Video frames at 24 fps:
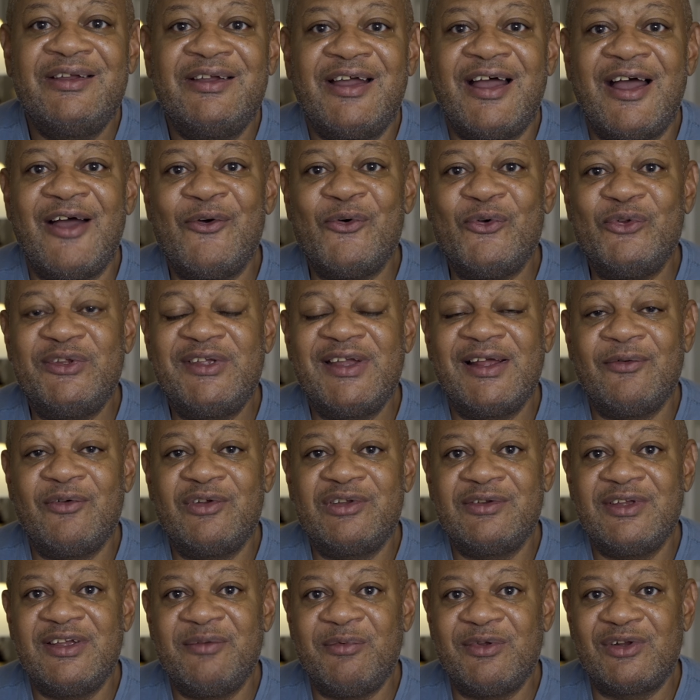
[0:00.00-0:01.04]
Our hotel
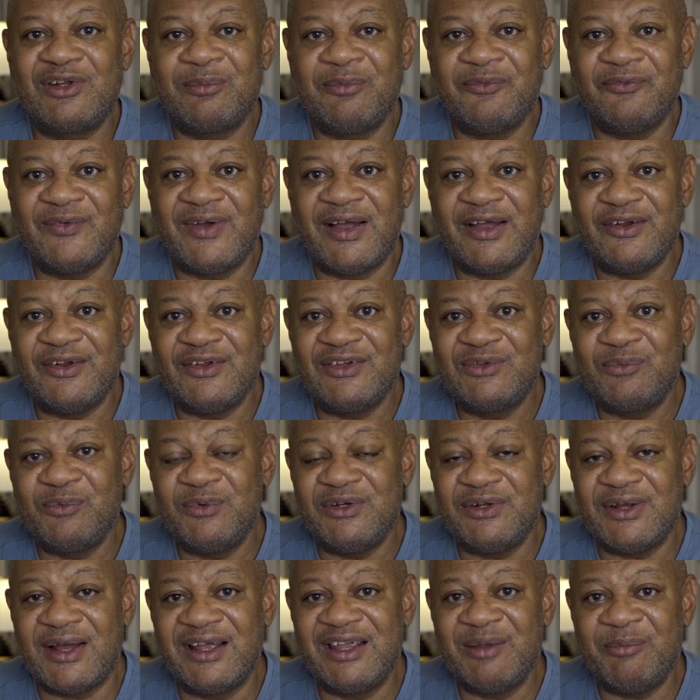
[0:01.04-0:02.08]
was able to provide us with
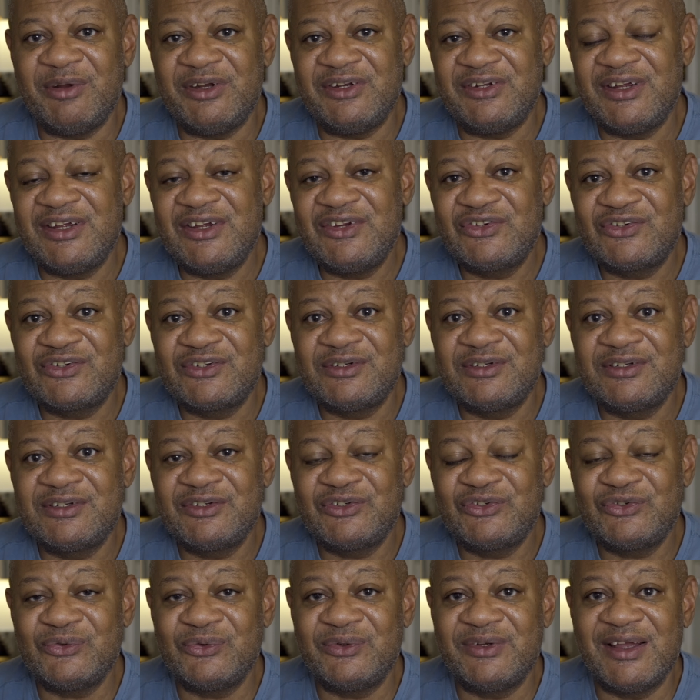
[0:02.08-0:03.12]
documentation to
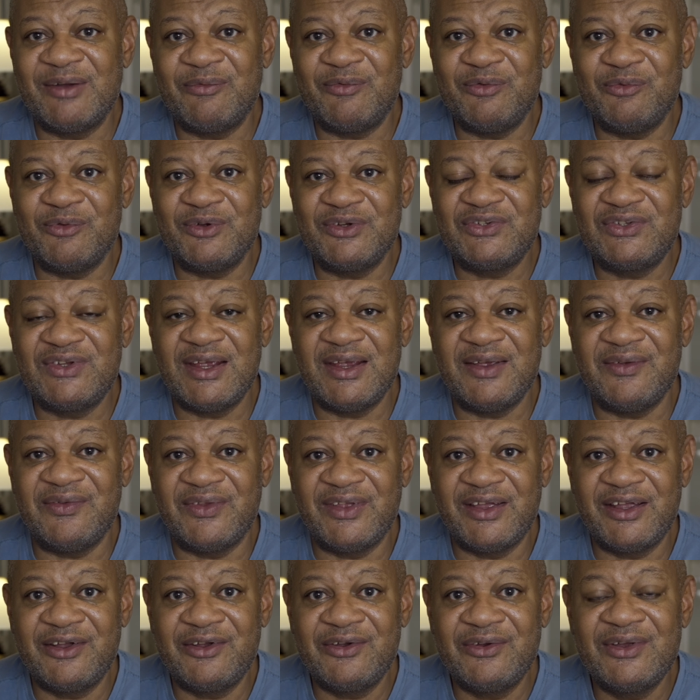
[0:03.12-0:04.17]
show that we were staying
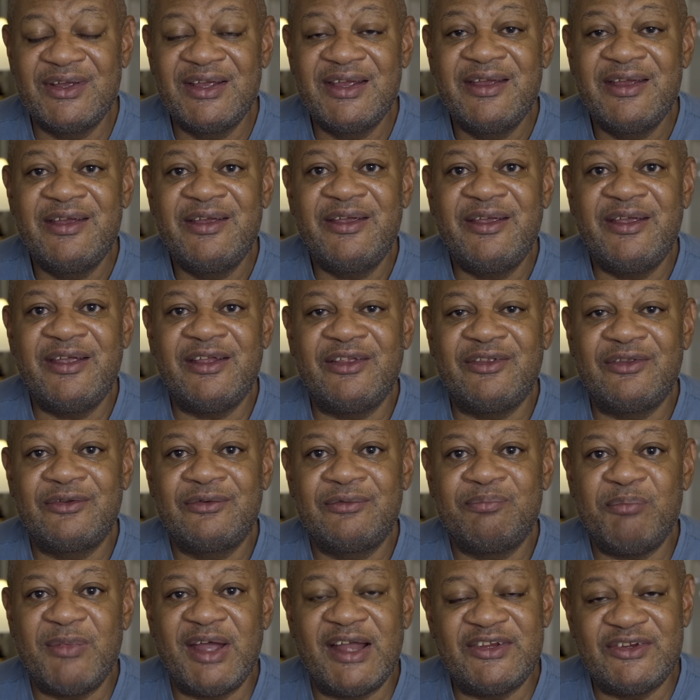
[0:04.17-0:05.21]
there. It
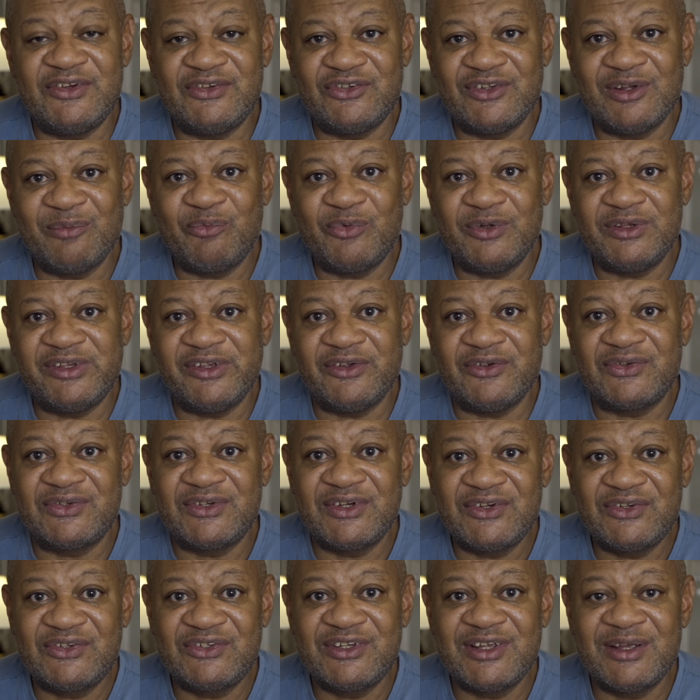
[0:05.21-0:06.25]
matches up with their
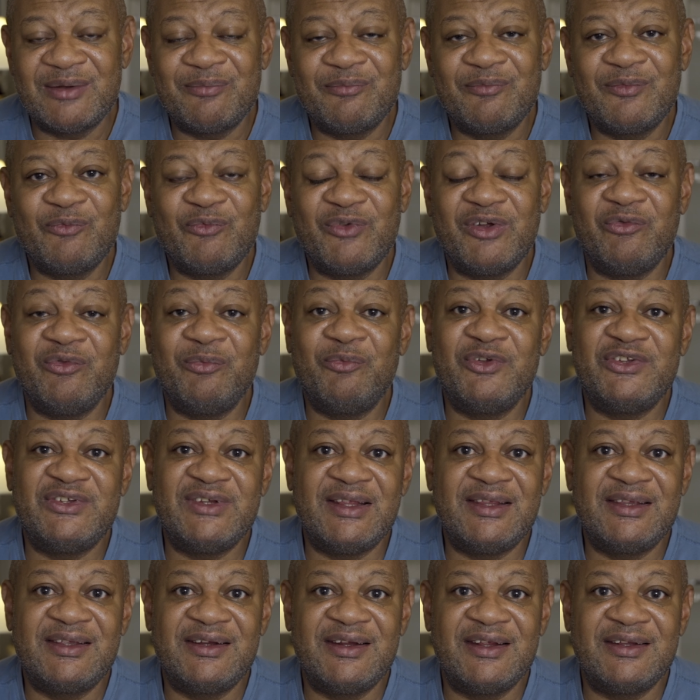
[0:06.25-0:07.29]
system when we
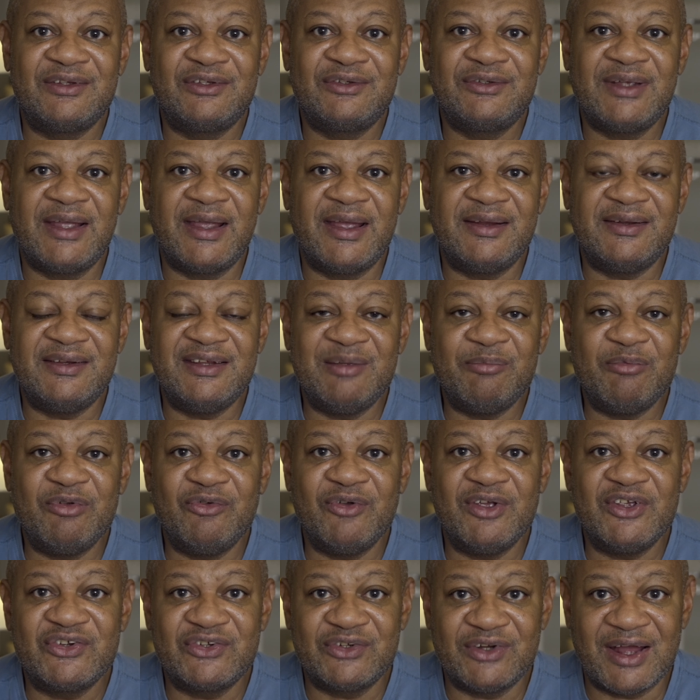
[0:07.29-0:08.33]
presented it at the
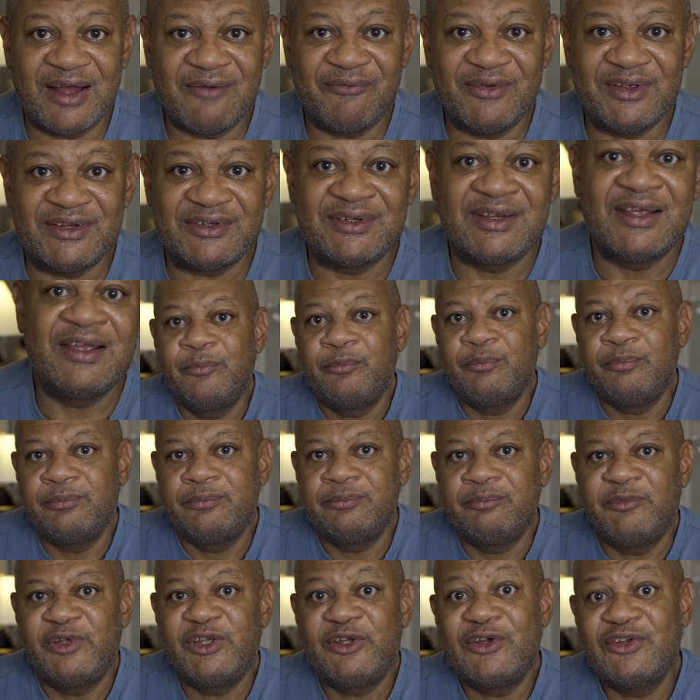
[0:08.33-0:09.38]
immigration office.
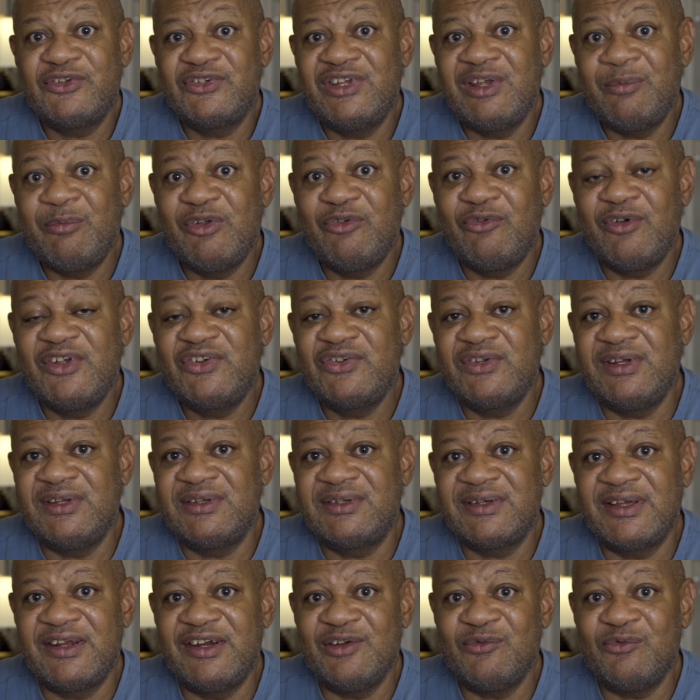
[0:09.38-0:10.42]
Because the immigration
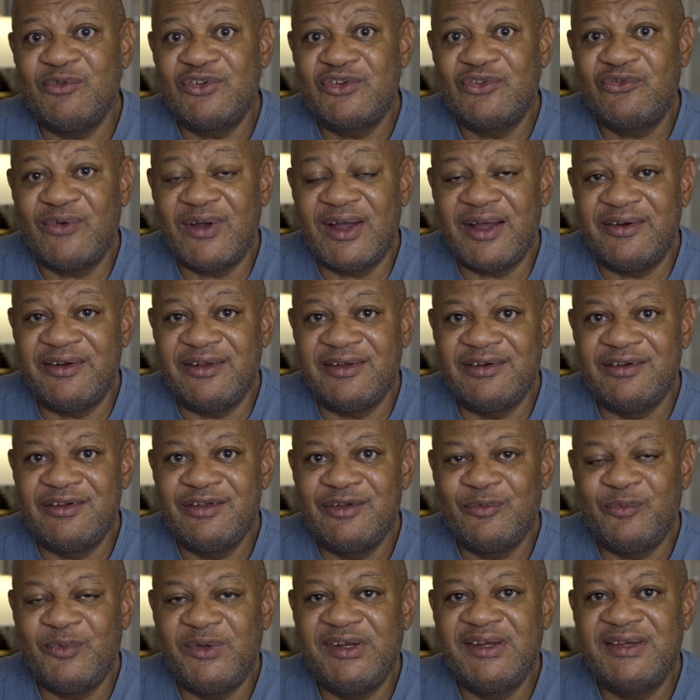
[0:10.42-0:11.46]
center was crowded,
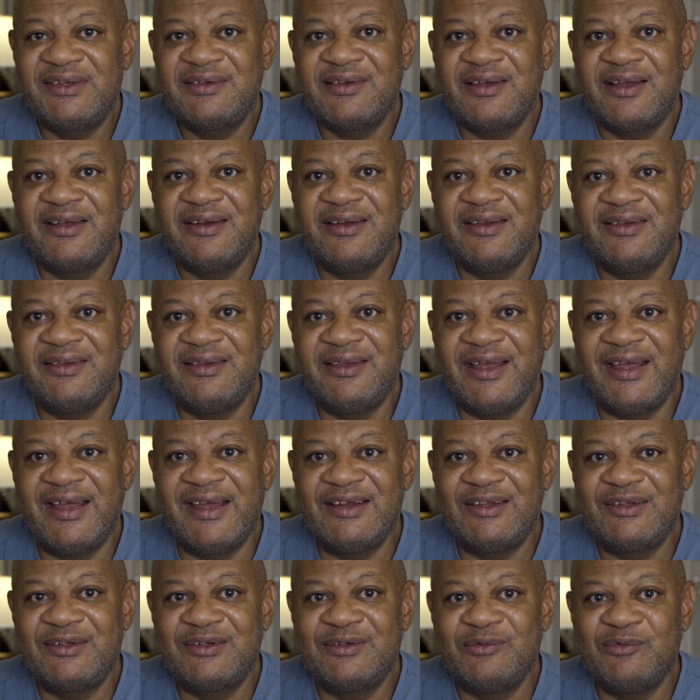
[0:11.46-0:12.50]
we decided
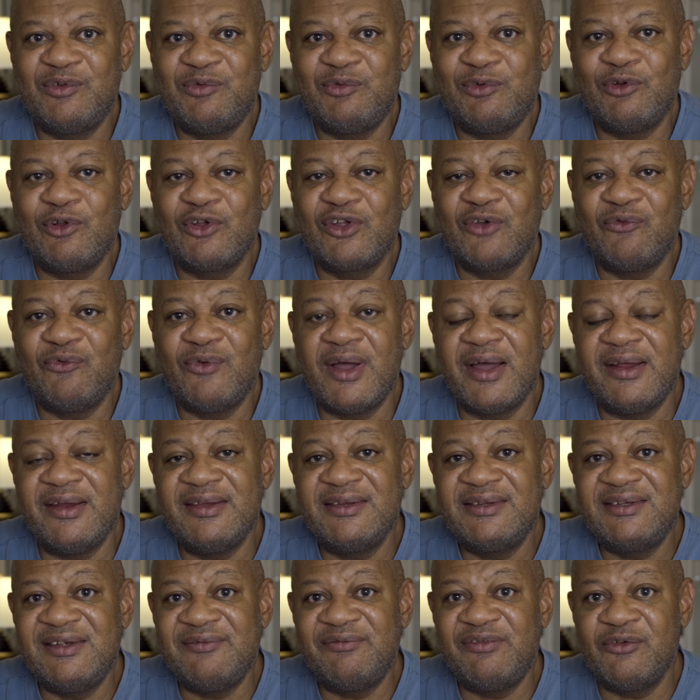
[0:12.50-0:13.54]
that we would look around and
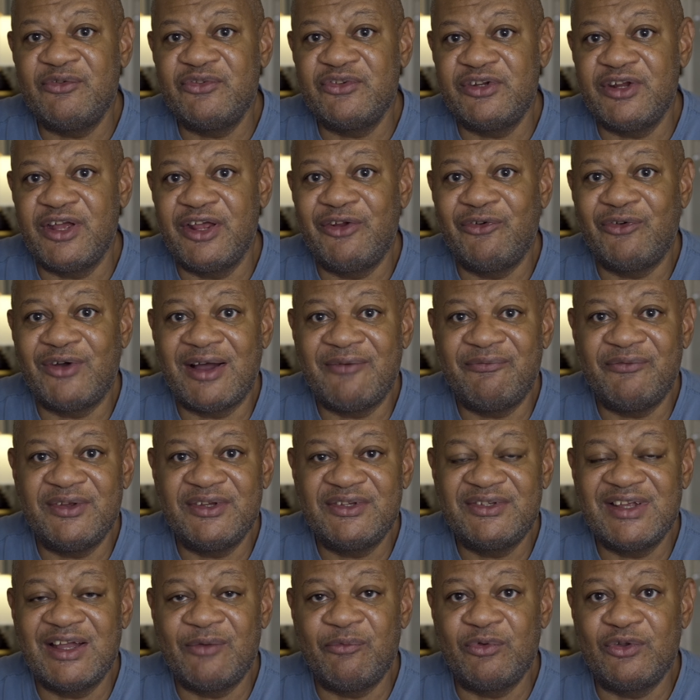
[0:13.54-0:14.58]
see if there was another office
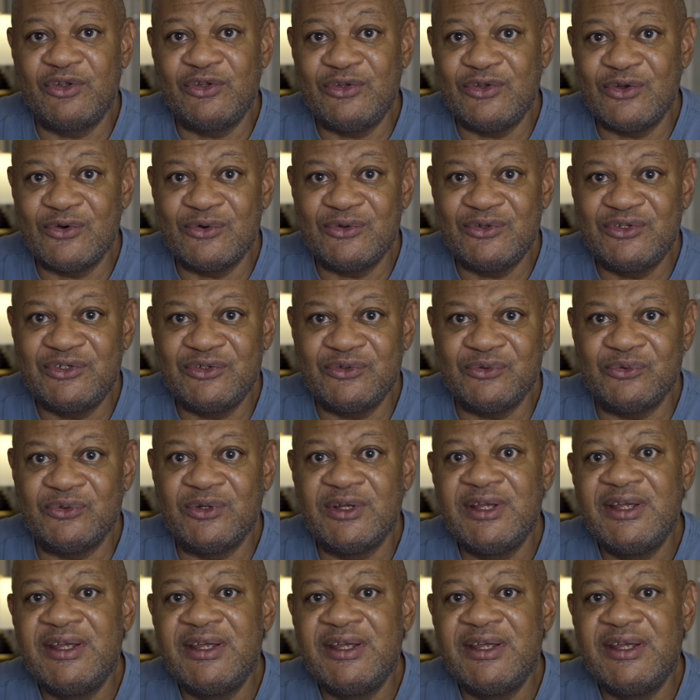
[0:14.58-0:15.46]
that we could go to